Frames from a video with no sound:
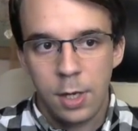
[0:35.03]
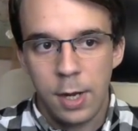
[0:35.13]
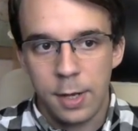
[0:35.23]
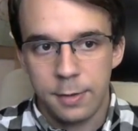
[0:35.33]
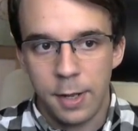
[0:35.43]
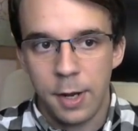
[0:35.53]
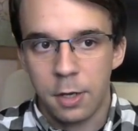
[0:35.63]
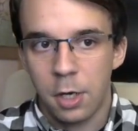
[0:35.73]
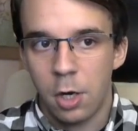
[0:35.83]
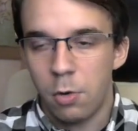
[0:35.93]
and then I
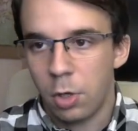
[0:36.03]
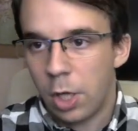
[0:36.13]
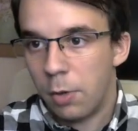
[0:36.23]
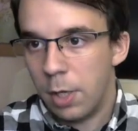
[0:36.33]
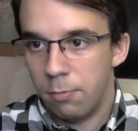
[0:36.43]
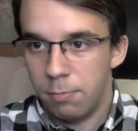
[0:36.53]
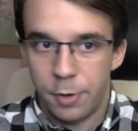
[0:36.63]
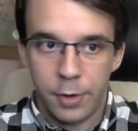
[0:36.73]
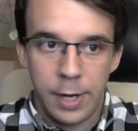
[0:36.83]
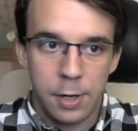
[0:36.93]
go okay well
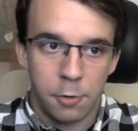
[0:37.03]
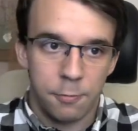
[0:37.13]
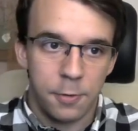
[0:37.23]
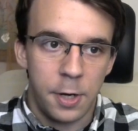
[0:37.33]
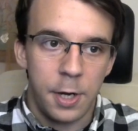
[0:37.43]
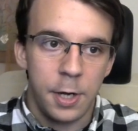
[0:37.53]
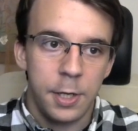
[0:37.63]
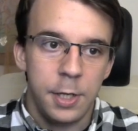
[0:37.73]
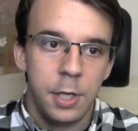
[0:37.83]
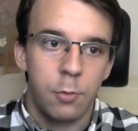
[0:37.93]
array of i
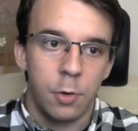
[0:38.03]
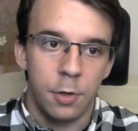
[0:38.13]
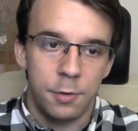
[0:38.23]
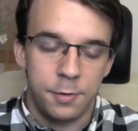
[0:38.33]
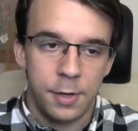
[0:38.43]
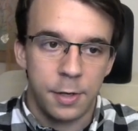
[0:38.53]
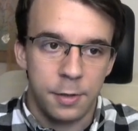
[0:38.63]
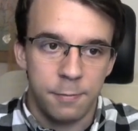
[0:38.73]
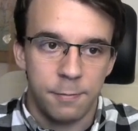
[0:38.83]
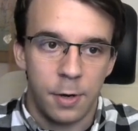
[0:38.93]
equals
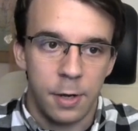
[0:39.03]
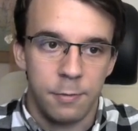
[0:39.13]
negative 5